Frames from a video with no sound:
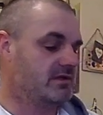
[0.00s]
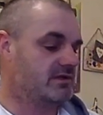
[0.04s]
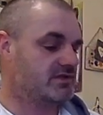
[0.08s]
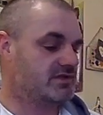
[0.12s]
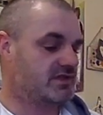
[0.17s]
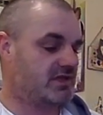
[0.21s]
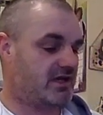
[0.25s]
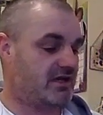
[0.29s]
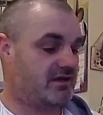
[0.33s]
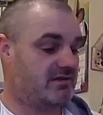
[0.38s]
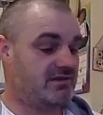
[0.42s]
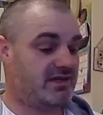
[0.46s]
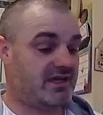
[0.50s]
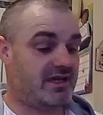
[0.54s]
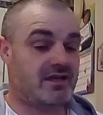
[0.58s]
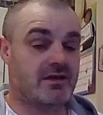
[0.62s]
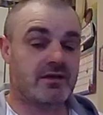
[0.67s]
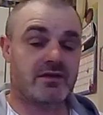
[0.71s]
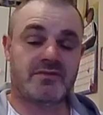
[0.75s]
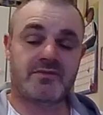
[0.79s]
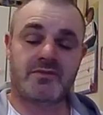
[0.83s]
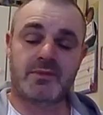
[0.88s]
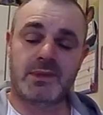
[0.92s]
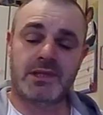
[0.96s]
So yeah,
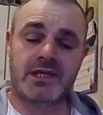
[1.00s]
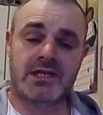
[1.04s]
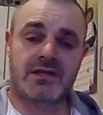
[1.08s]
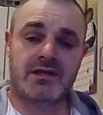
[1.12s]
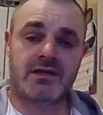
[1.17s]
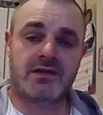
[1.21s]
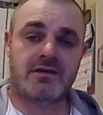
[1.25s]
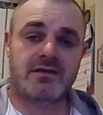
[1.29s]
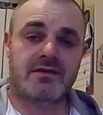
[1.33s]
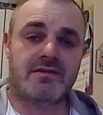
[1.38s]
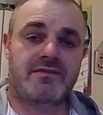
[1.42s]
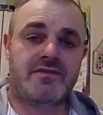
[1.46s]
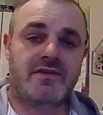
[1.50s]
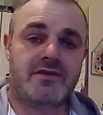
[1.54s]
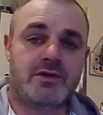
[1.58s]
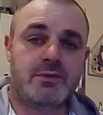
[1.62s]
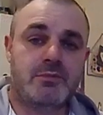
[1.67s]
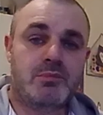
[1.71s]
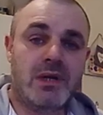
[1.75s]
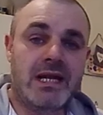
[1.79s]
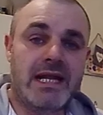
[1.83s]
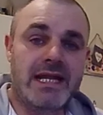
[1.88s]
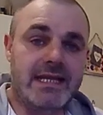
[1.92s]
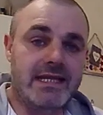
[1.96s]
it's been
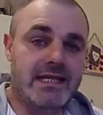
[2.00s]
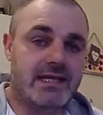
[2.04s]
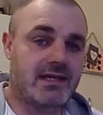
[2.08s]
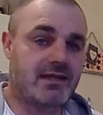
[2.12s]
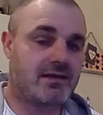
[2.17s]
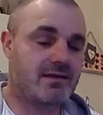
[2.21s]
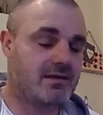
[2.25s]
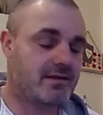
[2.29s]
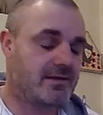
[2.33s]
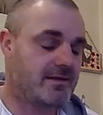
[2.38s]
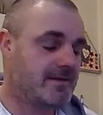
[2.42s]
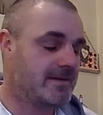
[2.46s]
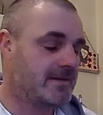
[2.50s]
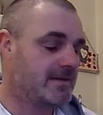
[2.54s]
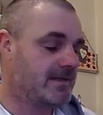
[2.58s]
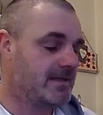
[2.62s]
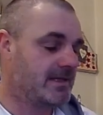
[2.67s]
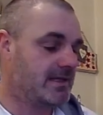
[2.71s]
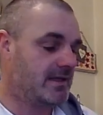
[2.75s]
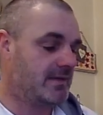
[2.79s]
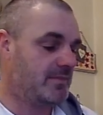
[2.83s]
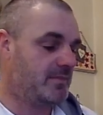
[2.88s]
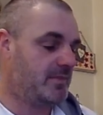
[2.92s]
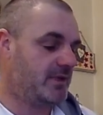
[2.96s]
very bleak.
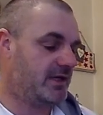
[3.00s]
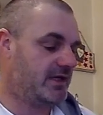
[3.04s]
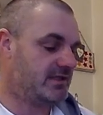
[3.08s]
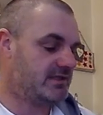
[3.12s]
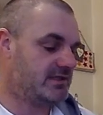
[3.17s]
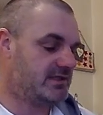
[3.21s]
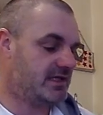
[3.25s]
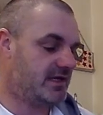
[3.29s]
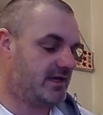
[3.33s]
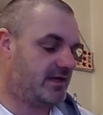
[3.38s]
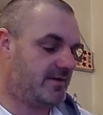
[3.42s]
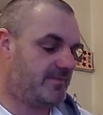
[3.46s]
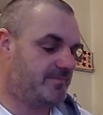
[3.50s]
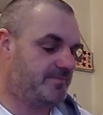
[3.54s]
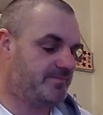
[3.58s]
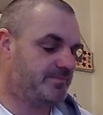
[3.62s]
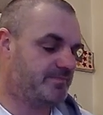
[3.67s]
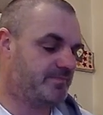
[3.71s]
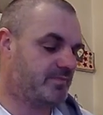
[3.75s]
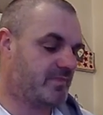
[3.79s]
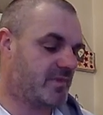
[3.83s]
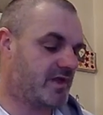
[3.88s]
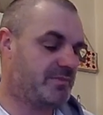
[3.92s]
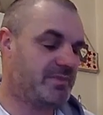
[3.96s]
But
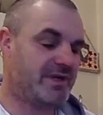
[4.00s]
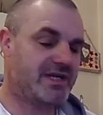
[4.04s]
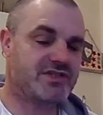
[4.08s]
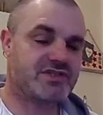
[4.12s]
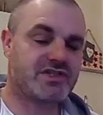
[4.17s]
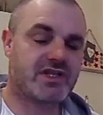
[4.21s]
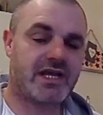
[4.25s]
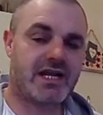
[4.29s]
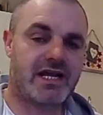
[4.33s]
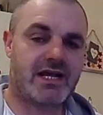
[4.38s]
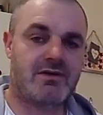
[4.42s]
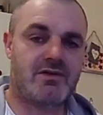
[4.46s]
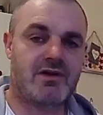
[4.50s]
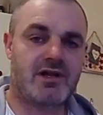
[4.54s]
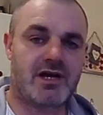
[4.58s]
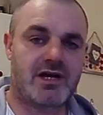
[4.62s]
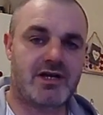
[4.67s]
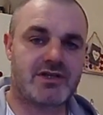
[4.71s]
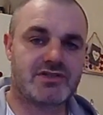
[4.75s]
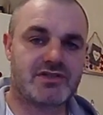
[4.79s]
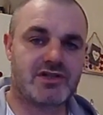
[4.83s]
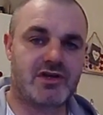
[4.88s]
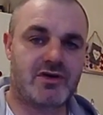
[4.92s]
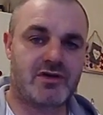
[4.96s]
managed to get out
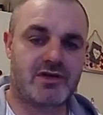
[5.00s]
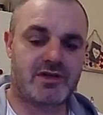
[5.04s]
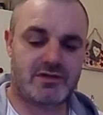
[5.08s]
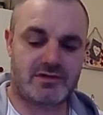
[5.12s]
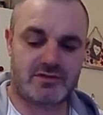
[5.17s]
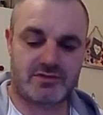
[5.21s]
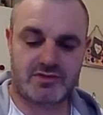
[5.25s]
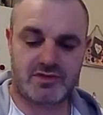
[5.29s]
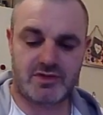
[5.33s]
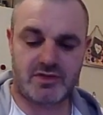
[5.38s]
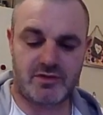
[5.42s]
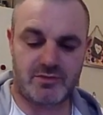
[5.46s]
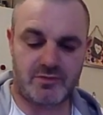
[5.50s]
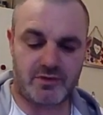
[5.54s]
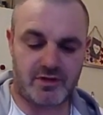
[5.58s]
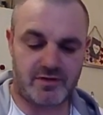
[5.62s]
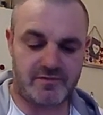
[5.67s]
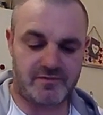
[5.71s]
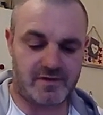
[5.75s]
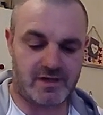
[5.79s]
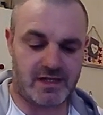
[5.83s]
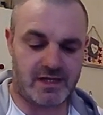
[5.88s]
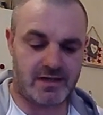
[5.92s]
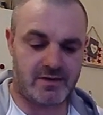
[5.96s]
last night, took the
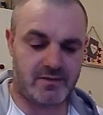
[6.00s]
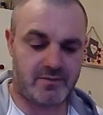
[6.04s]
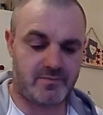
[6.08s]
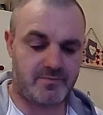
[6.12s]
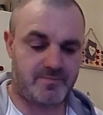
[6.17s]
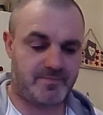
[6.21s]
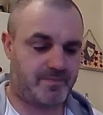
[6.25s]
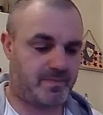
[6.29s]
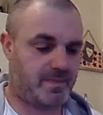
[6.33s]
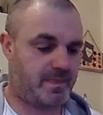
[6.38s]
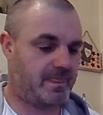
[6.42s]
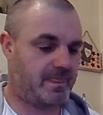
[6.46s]
rifle out.